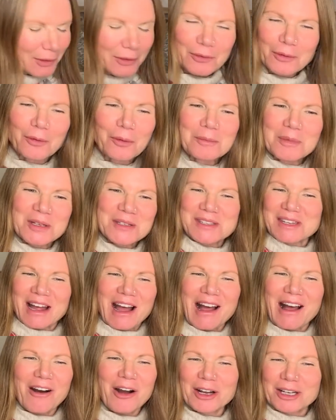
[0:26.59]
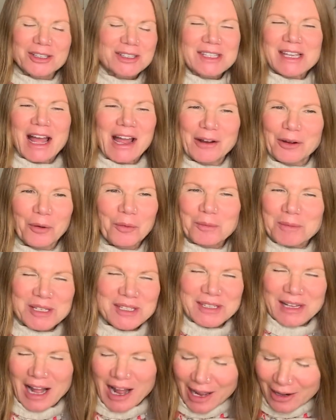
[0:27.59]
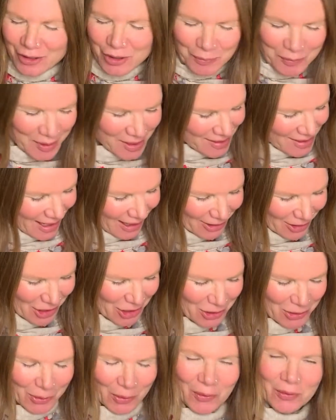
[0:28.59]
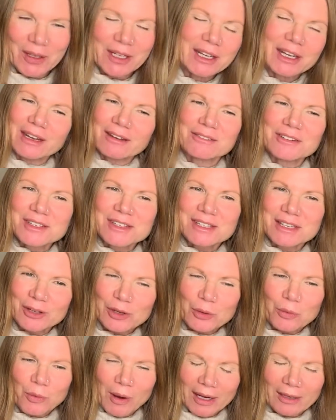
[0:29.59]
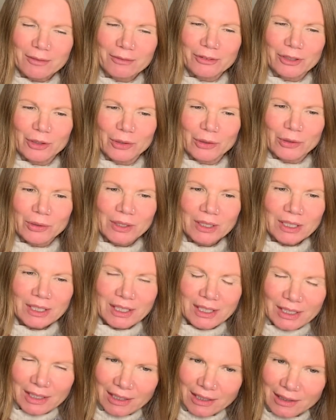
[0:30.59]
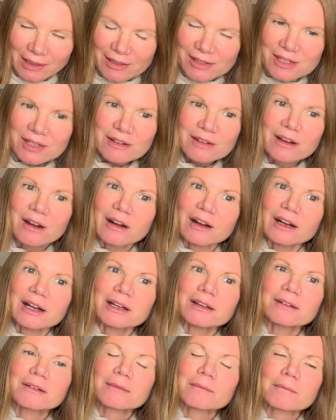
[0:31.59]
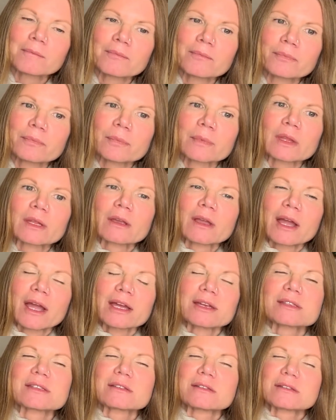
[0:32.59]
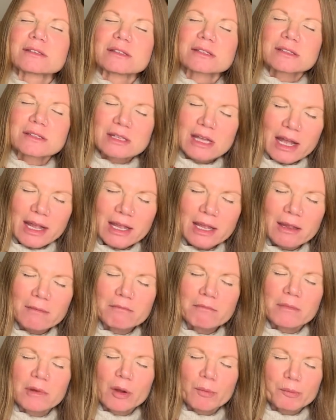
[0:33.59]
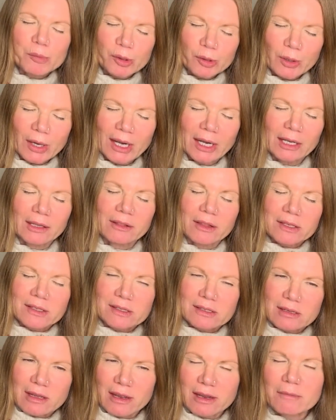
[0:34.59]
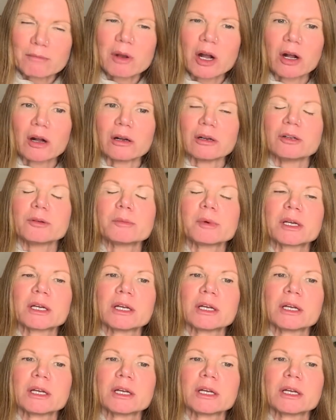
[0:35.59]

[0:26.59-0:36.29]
I could say almost 100% sure that every single one of you here tonight has the same prayer, the same hope,